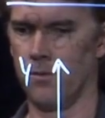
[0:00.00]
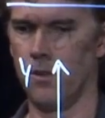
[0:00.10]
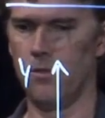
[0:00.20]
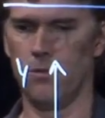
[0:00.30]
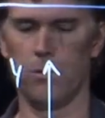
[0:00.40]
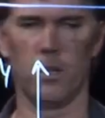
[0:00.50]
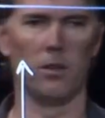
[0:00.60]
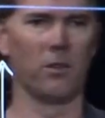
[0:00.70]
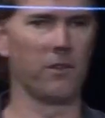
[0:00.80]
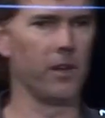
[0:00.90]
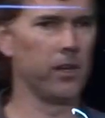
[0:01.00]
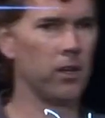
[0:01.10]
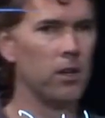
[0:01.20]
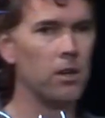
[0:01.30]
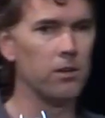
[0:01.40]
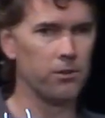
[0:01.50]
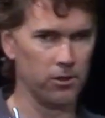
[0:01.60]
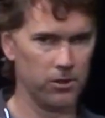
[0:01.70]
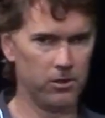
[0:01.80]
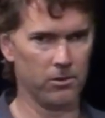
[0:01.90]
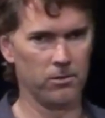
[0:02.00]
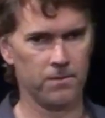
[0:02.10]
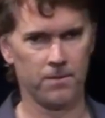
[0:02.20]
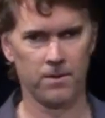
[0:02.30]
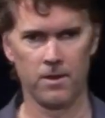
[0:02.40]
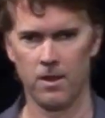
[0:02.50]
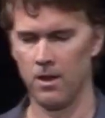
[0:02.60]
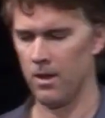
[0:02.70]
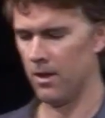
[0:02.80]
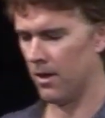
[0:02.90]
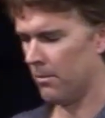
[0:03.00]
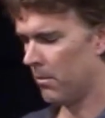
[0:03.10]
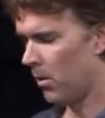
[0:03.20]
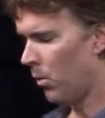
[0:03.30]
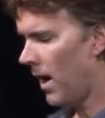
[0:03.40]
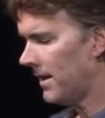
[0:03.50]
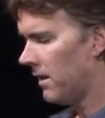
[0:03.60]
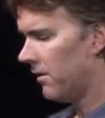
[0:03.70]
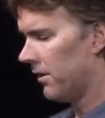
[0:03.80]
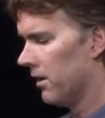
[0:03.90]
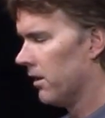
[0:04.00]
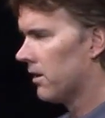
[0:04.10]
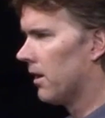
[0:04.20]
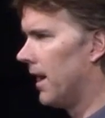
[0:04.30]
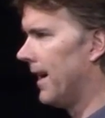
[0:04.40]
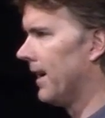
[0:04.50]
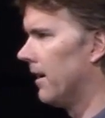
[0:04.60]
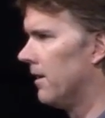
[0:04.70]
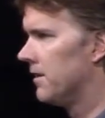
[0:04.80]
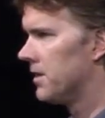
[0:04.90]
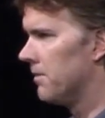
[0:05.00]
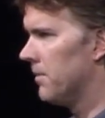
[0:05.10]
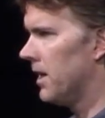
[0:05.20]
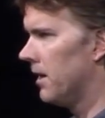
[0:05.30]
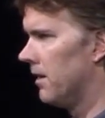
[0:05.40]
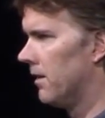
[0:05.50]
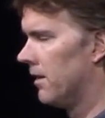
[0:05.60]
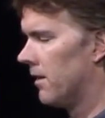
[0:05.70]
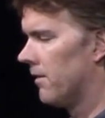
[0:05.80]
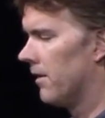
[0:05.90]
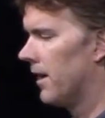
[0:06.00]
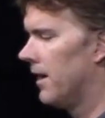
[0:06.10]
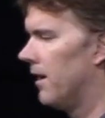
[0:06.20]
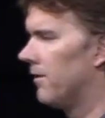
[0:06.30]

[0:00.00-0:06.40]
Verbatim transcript: This is what it looks like to you. But what does it look like to me? Right?